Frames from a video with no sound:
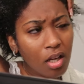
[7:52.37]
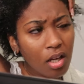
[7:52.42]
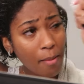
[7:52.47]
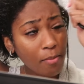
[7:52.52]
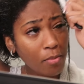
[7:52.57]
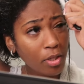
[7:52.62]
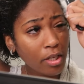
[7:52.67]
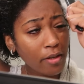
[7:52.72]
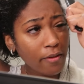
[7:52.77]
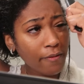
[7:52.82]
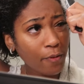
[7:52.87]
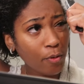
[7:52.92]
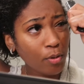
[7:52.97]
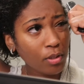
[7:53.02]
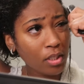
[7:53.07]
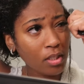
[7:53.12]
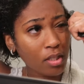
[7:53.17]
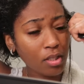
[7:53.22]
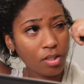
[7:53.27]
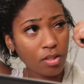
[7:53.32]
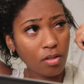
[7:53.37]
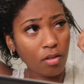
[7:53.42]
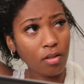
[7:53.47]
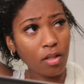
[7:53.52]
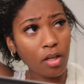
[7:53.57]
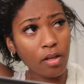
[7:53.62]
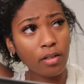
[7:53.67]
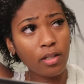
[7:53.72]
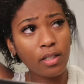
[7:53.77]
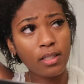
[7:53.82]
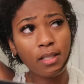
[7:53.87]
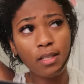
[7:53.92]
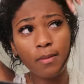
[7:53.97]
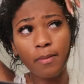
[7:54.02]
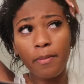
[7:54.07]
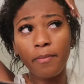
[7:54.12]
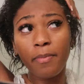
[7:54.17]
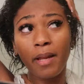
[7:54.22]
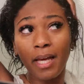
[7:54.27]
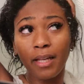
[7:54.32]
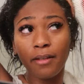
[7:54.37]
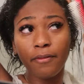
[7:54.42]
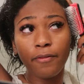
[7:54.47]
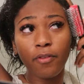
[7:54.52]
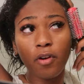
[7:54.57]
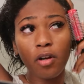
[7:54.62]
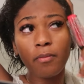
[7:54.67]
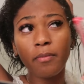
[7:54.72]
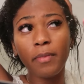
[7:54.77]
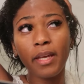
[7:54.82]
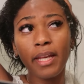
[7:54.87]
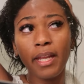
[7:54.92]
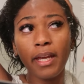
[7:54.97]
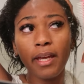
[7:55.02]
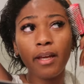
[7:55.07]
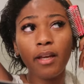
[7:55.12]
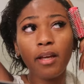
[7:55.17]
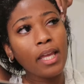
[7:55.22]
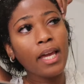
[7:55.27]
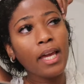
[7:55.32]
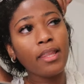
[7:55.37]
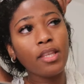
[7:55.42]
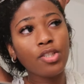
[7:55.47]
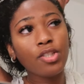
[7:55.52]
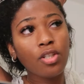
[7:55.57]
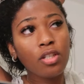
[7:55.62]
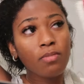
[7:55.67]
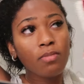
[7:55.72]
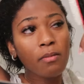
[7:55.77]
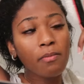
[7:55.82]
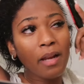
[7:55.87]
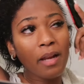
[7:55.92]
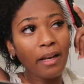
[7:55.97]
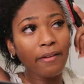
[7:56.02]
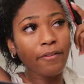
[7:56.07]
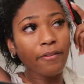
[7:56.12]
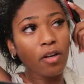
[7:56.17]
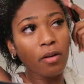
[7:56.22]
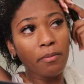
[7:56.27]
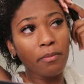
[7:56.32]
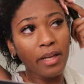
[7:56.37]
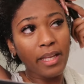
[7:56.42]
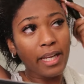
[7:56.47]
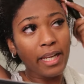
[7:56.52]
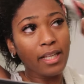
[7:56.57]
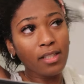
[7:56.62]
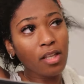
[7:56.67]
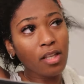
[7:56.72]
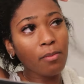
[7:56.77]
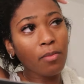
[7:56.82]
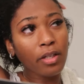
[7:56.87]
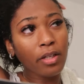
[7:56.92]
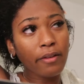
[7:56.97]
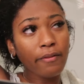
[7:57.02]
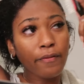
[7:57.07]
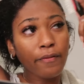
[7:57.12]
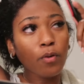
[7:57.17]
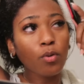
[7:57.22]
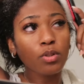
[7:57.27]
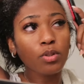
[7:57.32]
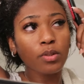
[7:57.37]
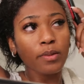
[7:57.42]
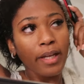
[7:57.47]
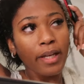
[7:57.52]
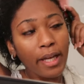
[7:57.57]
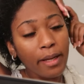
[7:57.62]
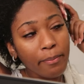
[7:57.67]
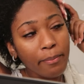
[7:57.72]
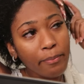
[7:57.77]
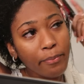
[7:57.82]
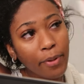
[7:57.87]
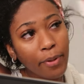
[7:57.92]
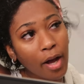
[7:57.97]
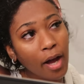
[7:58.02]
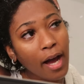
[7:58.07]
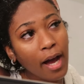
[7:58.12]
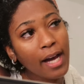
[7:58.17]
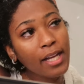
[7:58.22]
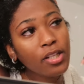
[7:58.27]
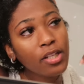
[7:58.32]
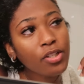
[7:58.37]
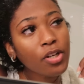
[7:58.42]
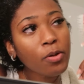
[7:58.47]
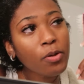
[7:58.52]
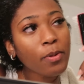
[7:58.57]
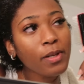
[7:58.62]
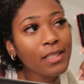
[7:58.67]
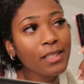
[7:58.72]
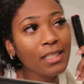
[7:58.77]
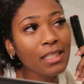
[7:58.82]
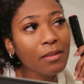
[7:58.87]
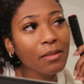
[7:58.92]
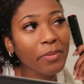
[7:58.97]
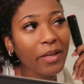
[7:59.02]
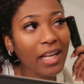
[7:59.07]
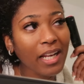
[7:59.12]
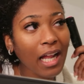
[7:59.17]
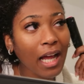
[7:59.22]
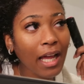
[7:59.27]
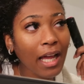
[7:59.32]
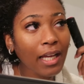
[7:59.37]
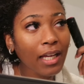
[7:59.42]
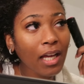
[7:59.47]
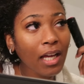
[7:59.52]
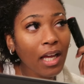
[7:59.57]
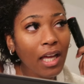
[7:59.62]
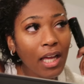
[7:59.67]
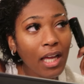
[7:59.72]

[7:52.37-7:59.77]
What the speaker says: I'm looking forward to the shoot though, because it's been planned for a minute. Yeah, the shoot's been planned for a minute, so I'm looking forward to it. But I don't know what it's gonna be like.